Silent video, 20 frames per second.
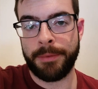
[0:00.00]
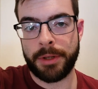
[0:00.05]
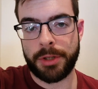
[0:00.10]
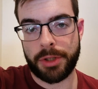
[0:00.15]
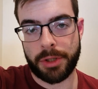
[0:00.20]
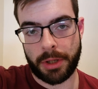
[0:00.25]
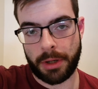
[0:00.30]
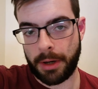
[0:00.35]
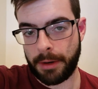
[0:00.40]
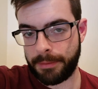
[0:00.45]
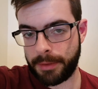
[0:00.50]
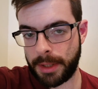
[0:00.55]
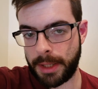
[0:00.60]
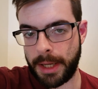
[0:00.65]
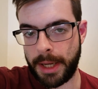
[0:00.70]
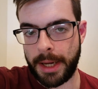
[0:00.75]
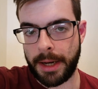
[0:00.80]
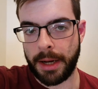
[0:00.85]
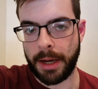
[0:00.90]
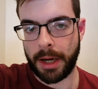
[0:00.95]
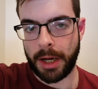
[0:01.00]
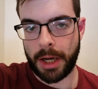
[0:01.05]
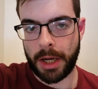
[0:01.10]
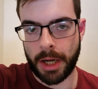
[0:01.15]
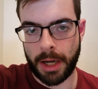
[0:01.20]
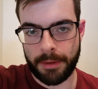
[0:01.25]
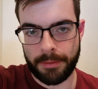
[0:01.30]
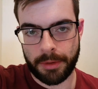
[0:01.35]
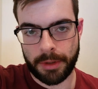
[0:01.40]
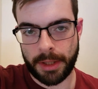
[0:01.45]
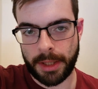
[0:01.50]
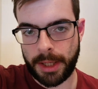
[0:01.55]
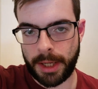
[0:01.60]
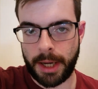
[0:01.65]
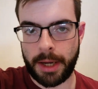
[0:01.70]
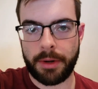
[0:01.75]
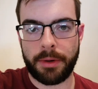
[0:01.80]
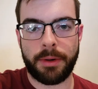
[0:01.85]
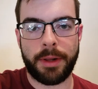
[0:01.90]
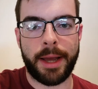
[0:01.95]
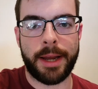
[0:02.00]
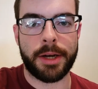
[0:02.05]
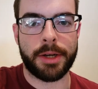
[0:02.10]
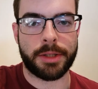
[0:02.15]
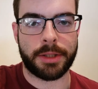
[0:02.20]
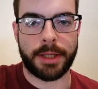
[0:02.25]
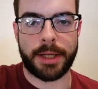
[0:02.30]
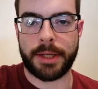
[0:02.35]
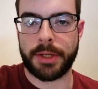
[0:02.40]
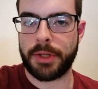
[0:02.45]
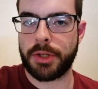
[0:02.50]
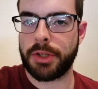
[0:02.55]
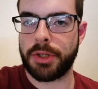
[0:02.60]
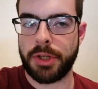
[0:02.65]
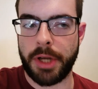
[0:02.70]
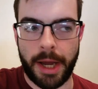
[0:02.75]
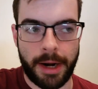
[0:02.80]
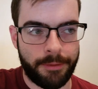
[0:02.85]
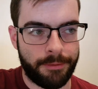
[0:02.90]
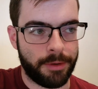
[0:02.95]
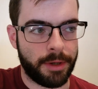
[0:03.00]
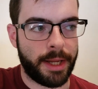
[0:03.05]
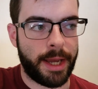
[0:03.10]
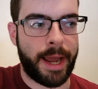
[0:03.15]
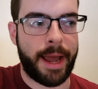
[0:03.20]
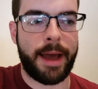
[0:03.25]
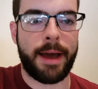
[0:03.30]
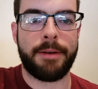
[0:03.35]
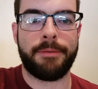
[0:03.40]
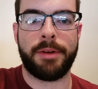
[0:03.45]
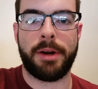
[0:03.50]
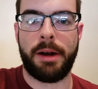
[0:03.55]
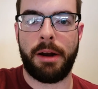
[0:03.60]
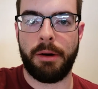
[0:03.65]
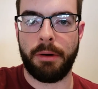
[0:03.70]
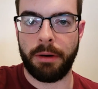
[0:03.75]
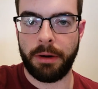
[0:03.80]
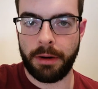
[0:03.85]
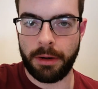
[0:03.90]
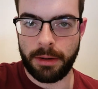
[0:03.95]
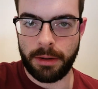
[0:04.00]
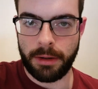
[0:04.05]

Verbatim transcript: shut off the heat, cover the kettle, and just let it sit for like a half an hour.